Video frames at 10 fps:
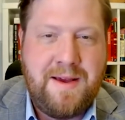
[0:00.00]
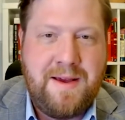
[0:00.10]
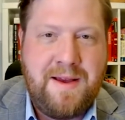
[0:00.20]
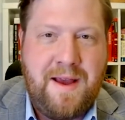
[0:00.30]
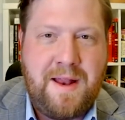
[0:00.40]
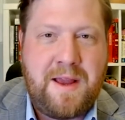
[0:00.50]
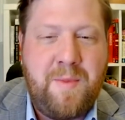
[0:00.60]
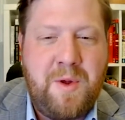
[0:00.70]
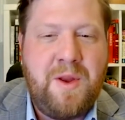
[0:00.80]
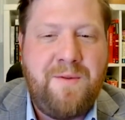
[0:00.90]
and a
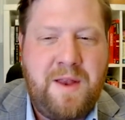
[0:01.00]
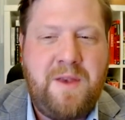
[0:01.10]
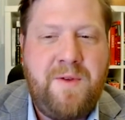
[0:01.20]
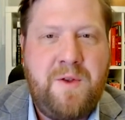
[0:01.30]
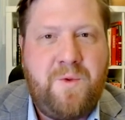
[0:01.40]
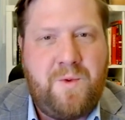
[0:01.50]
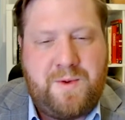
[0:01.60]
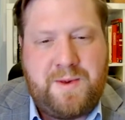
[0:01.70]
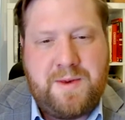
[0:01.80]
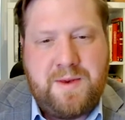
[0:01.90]
community of
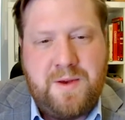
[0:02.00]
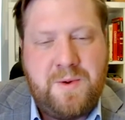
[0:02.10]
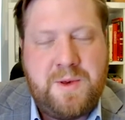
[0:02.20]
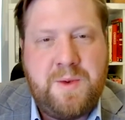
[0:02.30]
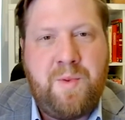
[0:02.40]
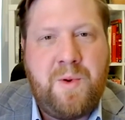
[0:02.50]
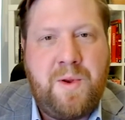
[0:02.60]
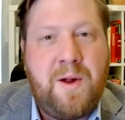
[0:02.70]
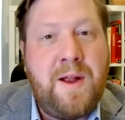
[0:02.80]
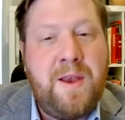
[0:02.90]
individuals who support
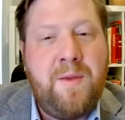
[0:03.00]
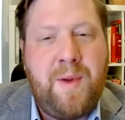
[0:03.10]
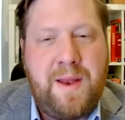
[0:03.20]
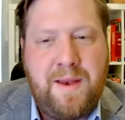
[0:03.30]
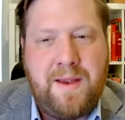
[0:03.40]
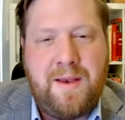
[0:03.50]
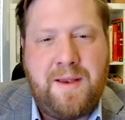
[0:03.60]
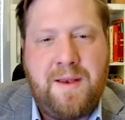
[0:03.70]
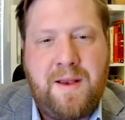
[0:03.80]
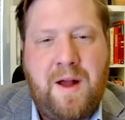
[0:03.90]
our independent
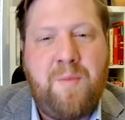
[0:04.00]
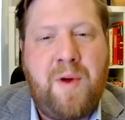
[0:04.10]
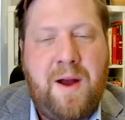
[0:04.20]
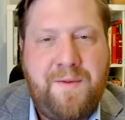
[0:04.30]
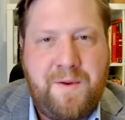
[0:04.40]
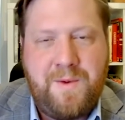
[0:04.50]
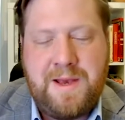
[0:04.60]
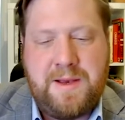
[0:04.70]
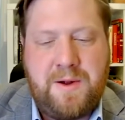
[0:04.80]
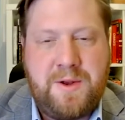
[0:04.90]
nonprofit
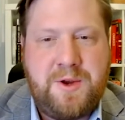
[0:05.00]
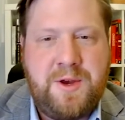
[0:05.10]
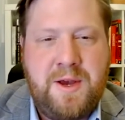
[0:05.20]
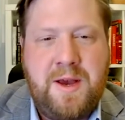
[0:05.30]
research,